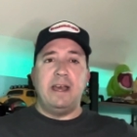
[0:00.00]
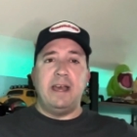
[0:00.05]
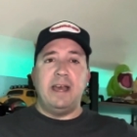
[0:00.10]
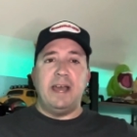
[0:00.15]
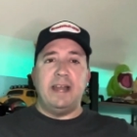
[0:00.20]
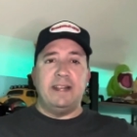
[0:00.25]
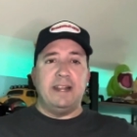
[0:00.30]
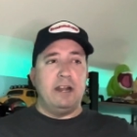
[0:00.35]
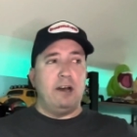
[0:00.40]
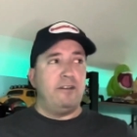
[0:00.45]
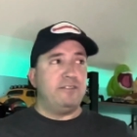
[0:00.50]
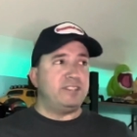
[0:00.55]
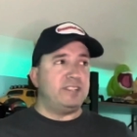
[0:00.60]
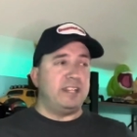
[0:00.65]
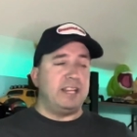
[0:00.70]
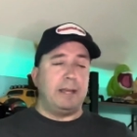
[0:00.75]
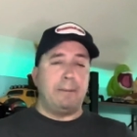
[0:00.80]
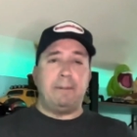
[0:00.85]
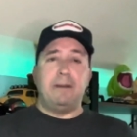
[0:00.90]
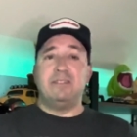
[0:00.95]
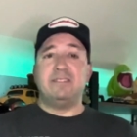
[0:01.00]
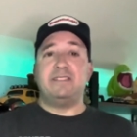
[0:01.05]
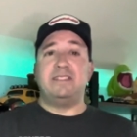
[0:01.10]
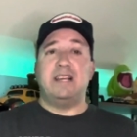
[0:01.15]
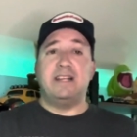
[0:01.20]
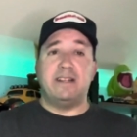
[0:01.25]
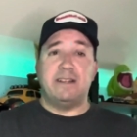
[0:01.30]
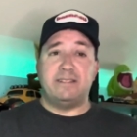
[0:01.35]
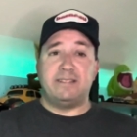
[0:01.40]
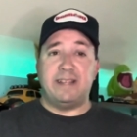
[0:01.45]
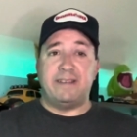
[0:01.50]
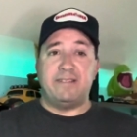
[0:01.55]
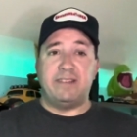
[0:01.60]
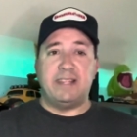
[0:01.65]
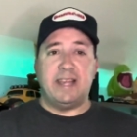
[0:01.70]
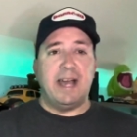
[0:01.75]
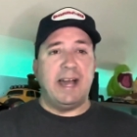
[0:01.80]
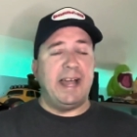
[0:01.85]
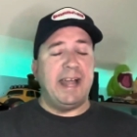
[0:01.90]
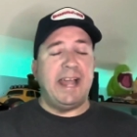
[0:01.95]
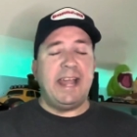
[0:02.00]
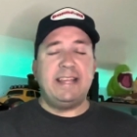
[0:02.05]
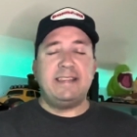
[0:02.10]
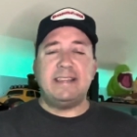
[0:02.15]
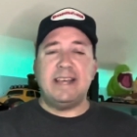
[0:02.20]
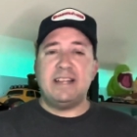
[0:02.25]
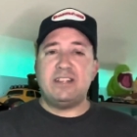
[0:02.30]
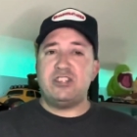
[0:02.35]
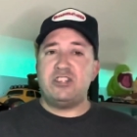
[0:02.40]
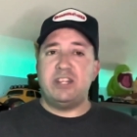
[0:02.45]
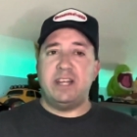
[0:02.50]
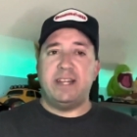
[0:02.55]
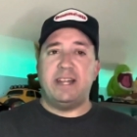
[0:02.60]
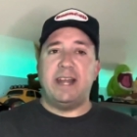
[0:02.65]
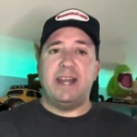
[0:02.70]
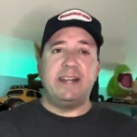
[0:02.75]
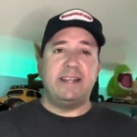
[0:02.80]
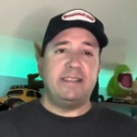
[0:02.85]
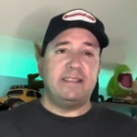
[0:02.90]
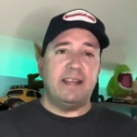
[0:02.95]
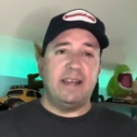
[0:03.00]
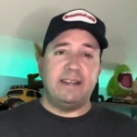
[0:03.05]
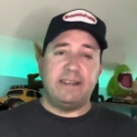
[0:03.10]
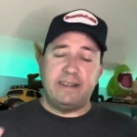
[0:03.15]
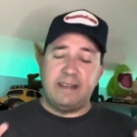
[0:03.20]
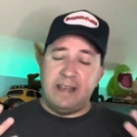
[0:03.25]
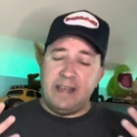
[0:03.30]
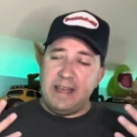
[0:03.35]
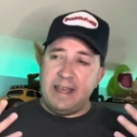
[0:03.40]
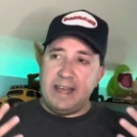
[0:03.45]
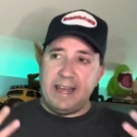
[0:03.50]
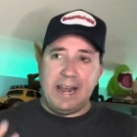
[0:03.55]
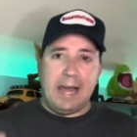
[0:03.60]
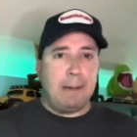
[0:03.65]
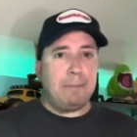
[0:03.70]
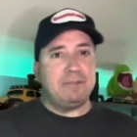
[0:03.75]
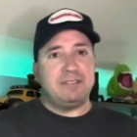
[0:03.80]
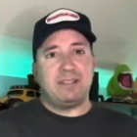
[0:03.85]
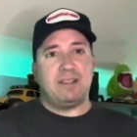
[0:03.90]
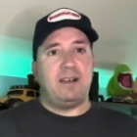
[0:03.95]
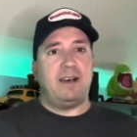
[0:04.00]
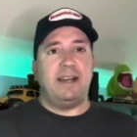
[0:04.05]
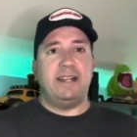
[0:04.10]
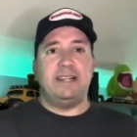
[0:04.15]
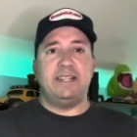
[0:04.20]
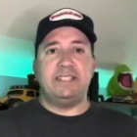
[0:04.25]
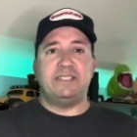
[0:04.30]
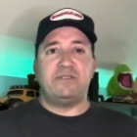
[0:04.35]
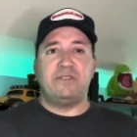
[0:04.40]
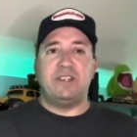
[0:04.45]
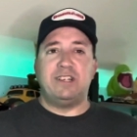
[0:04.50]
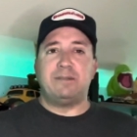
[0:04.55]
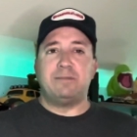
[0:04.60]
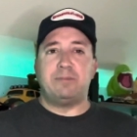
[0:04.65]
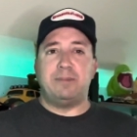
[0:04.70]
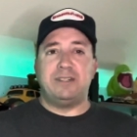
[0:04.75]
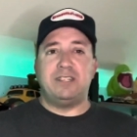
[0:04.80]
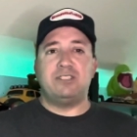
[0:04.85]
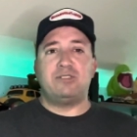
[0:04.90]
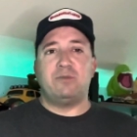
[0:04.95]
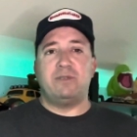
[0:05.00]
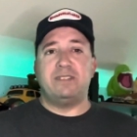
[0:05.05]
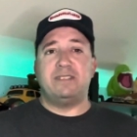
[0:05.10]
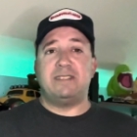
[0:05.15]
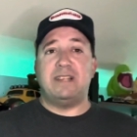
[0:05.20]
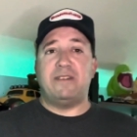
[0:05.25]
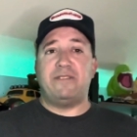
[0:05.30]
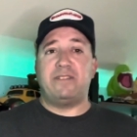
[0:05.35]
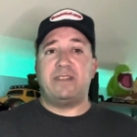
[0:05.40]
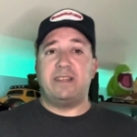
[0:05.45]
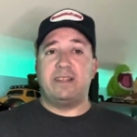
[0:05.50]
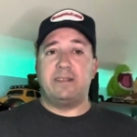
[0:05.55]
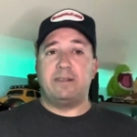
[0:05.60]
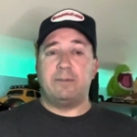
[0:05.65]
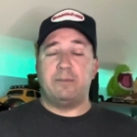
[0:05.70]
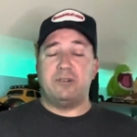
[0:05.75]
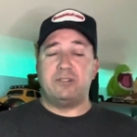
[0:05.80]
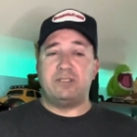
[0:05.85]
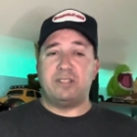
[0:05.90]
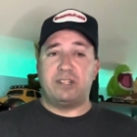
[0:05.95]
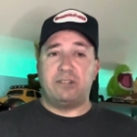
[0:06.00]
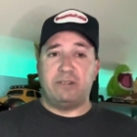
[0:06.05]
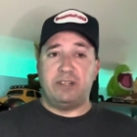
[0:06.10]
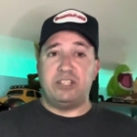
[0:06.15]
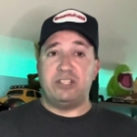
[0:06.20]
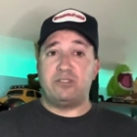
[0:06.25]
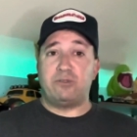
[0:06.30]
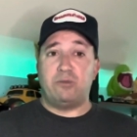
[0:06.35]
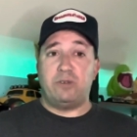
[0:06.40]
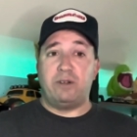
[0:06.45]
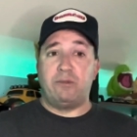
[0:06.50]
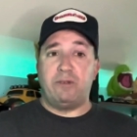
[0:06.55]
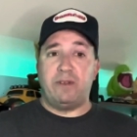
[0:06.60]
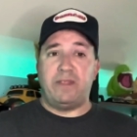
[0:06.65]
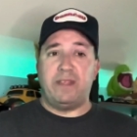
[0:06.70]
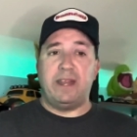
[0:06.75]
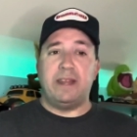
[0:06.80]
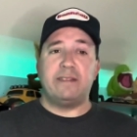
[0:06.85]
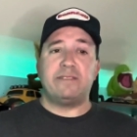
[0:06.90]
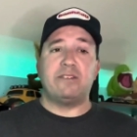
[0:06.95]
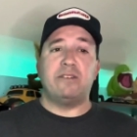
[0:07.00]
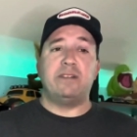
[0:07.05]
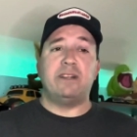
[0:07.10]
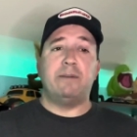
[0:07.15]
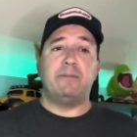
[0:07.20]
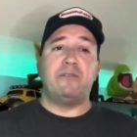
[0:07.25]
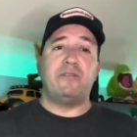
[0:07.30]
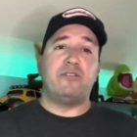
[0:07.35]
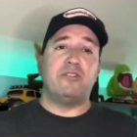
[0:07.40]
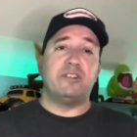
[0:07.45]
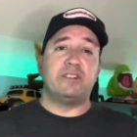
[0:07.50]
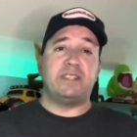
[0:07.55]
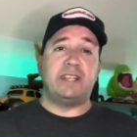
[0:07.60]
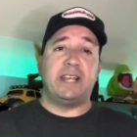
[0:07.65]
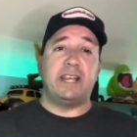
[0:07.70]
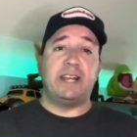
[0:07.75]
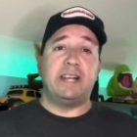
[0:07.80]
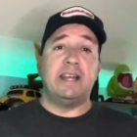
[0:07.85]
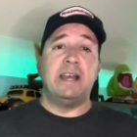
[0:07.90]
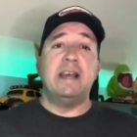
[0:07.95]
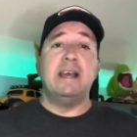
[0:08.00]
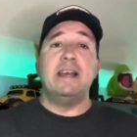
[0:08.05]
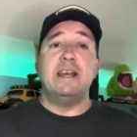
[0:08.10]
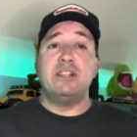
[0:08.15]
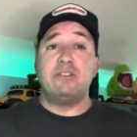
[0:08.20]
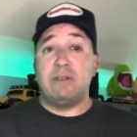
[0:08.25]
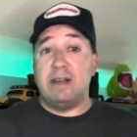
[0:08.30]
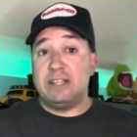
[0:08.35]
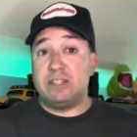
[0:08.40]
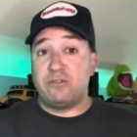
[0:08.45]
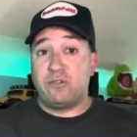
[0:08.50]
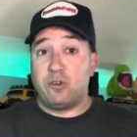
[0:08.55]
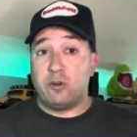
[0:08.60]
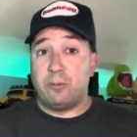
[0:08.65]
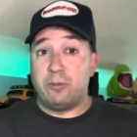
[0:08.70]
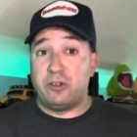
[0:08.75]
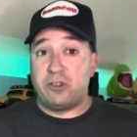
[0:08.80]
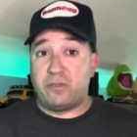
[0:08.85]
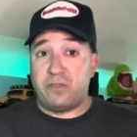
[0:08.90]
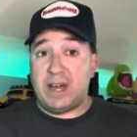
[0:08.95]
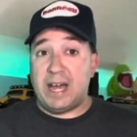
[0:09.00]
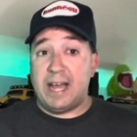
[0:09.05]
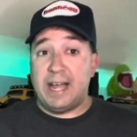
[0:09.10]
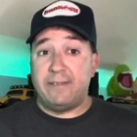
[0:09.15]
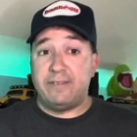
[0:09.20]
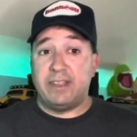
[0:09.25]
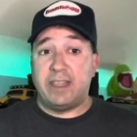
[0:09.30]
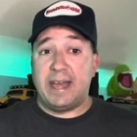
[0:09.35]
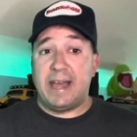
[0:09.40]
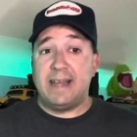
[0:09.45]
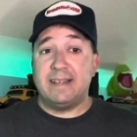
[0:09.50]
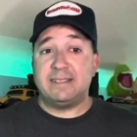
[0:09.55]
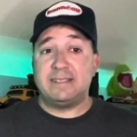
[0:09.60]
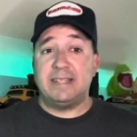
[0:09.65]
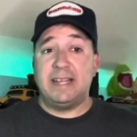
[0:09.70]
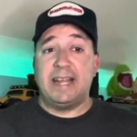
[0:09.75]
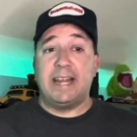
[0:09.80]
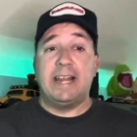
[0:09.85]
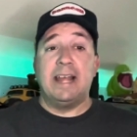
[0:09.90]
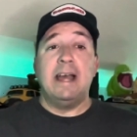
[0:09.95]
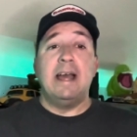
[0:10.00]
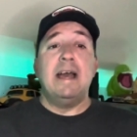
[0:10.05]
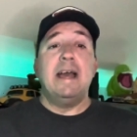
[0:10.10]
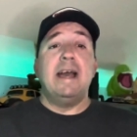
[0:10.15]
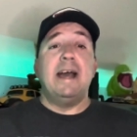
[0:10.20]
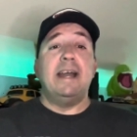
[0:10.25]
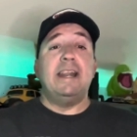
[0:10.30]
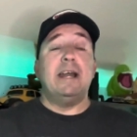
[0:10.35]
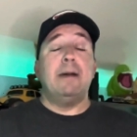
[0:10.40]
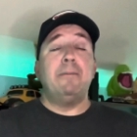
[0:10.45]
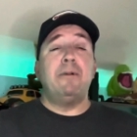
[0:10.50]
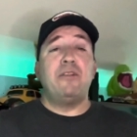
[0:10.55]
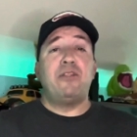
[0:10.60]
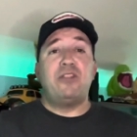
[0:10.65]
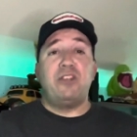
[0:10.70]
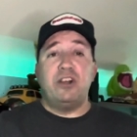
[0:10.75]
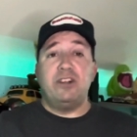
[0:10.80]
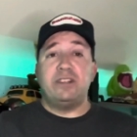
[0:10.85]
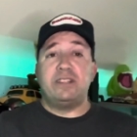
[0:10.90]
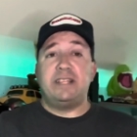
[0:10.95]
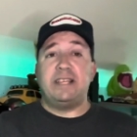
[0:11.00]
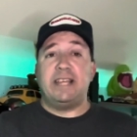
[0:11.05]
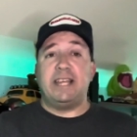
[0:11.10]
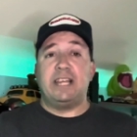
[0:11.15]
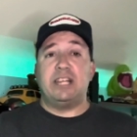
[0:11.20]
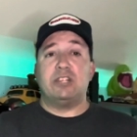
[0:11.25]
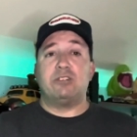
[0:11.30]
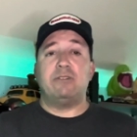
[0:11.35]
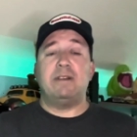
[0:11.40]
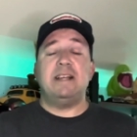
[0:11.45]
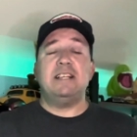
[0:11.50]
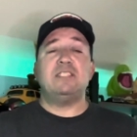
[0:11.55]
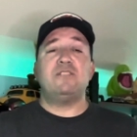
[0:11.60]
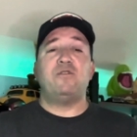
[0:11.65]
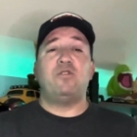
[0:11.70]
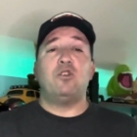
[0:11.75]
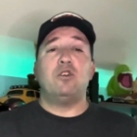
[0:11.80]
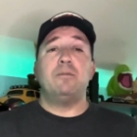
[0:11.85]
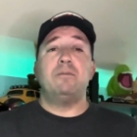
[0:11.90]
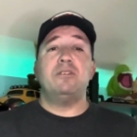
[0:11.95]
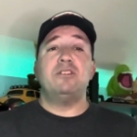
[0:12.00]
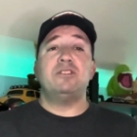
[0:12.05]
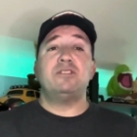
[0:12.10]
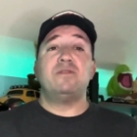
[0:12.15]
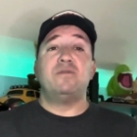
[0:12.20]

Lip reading: and then all of a sudden he appears at the end to save the day. I hate that shit, and it happens a lot in these films, but this one's definitely the most egregious one with it. So at number 14, Transformers 5, The Last Night. At number 13, Transformers